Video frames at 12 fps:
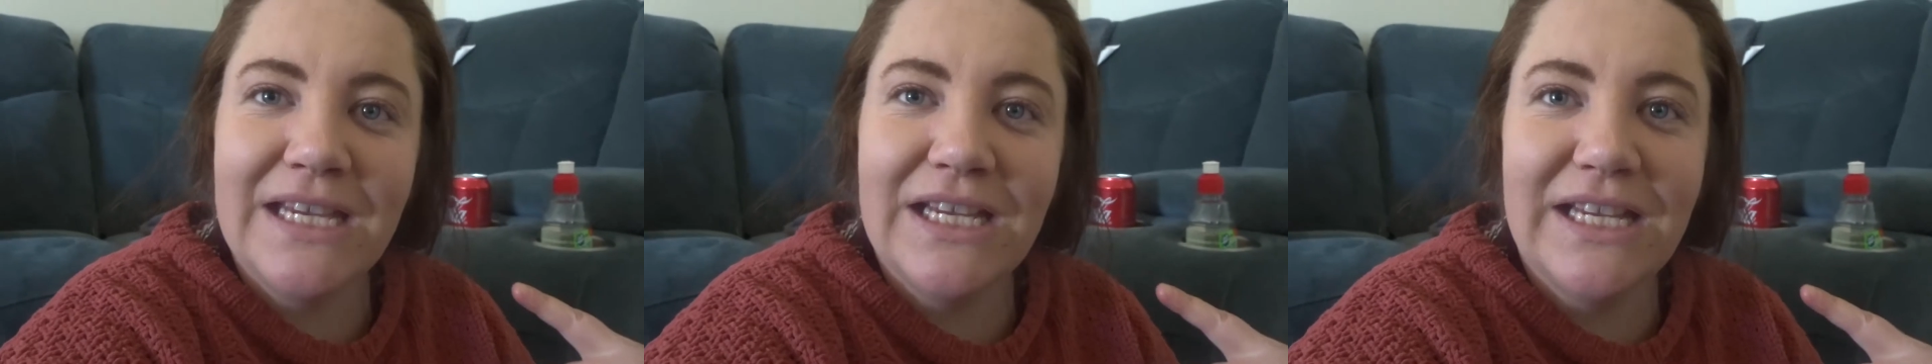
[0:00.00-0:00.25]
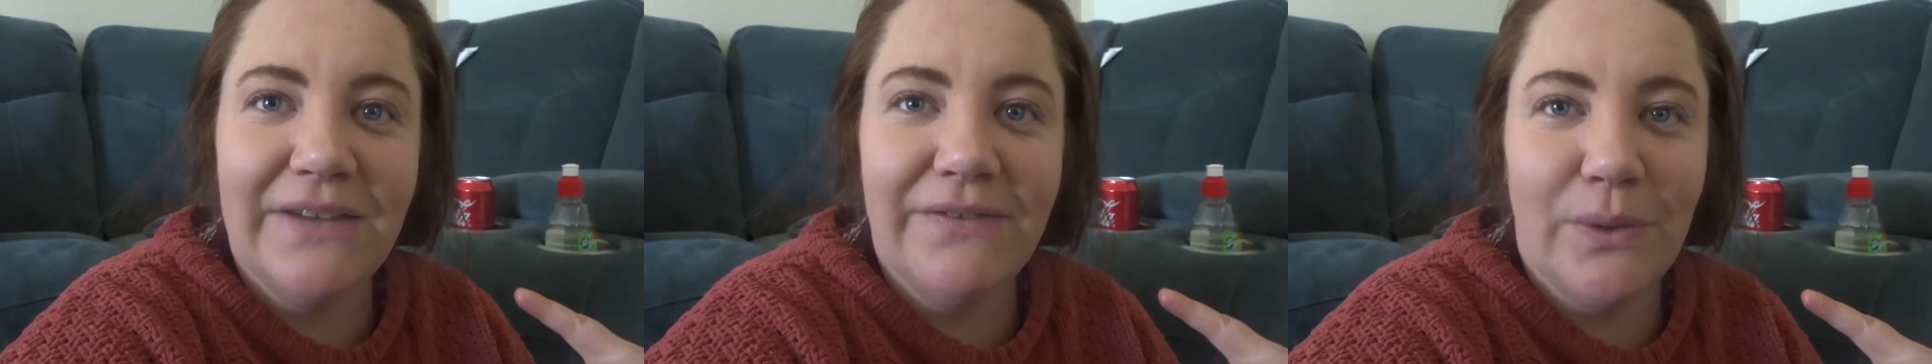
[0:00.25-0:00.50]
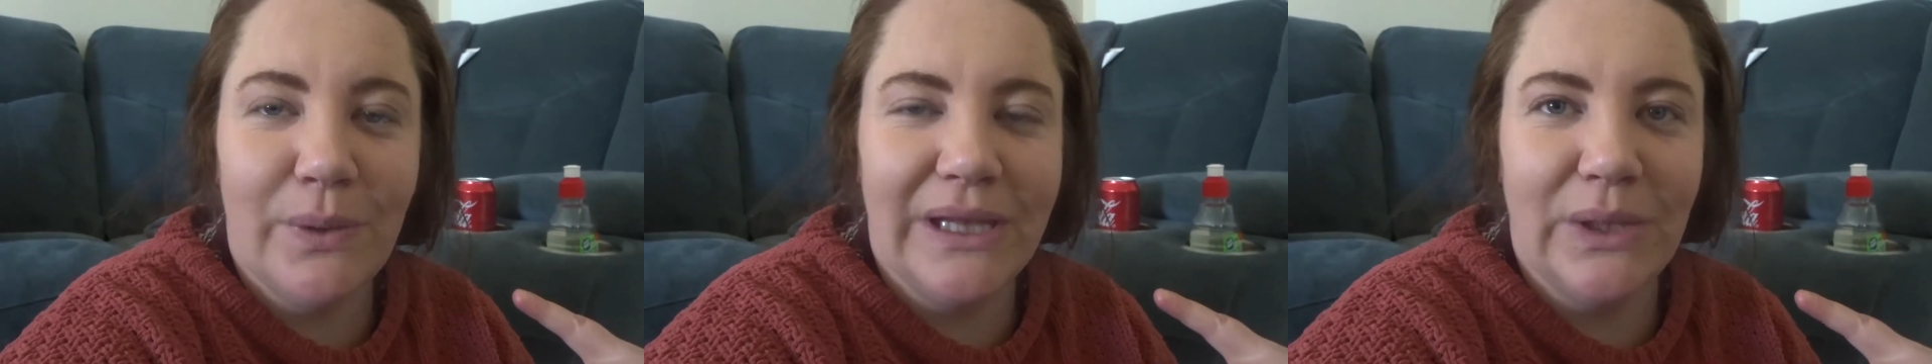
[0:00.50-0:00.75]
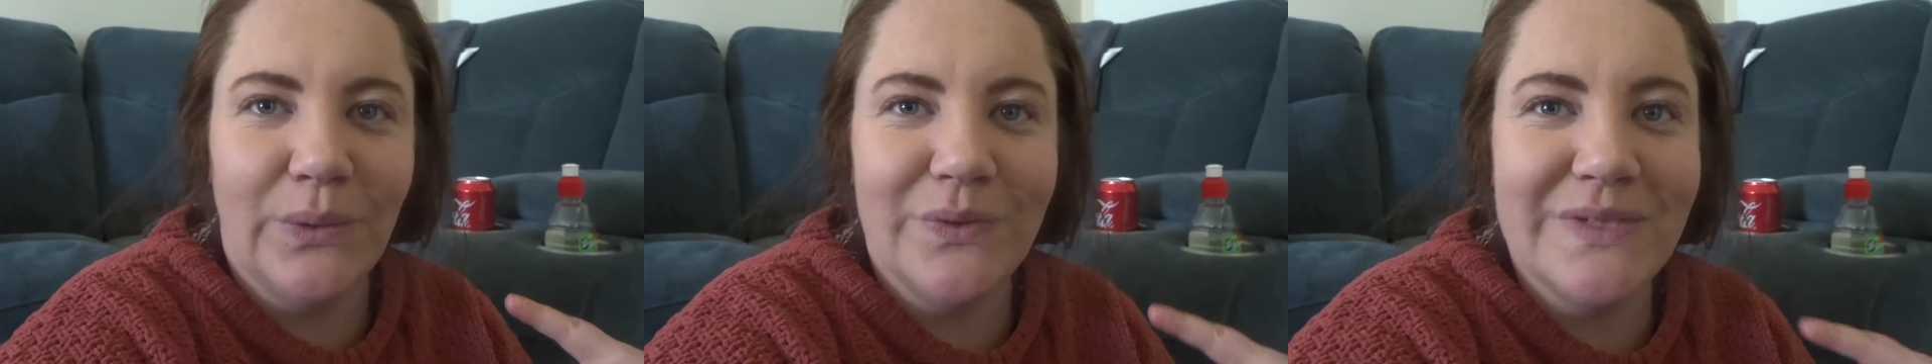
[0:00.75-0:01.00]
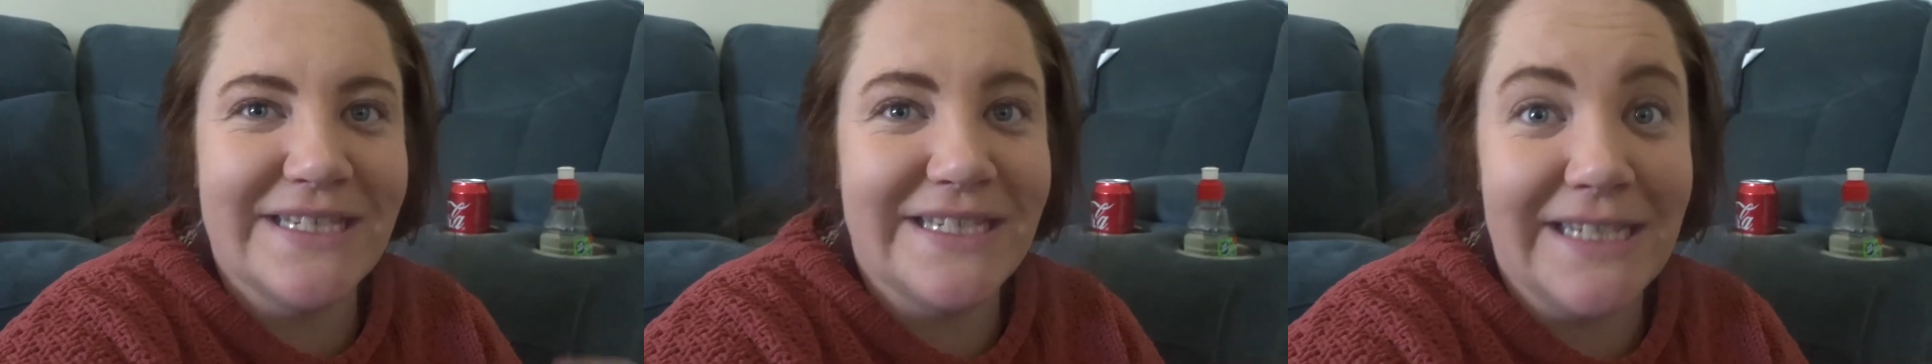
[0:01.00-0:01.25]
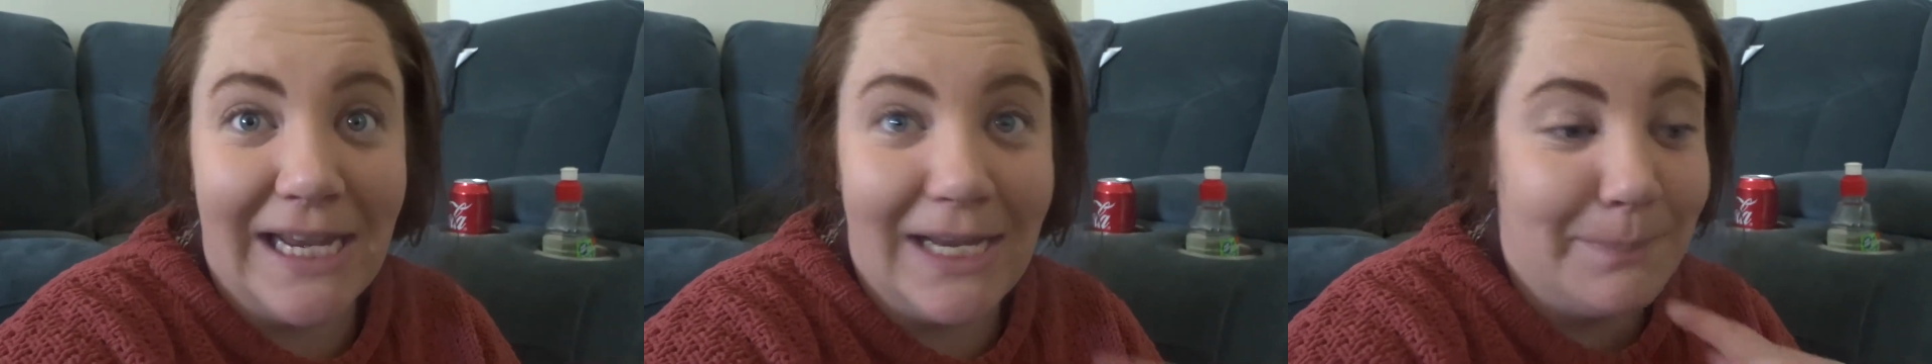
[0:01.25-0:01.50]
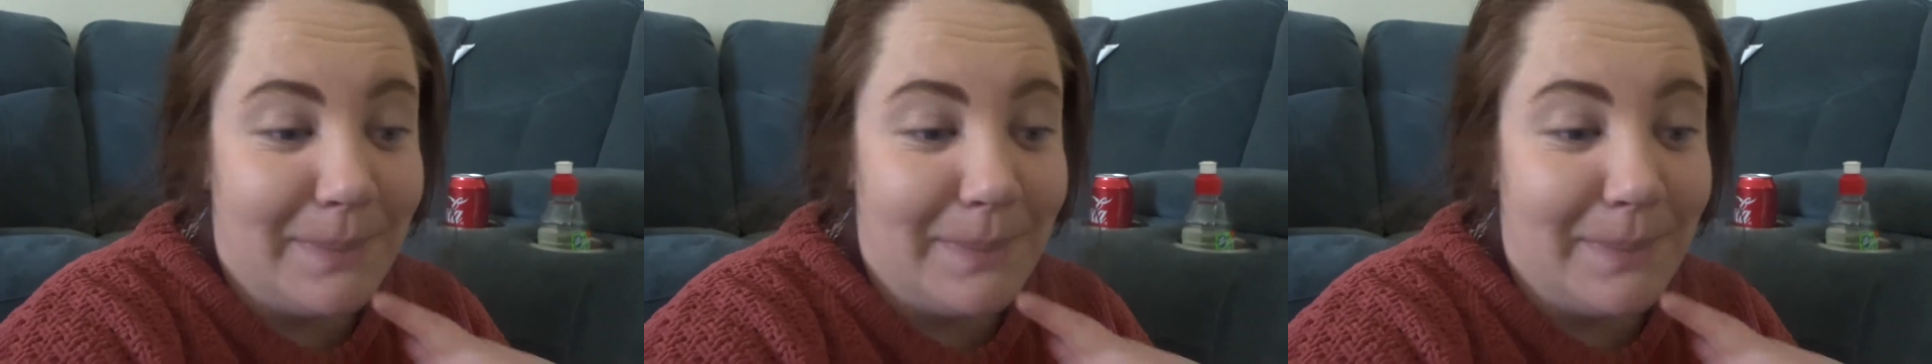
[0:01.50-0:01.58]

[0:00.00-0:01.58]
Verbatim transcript: give you a little sneak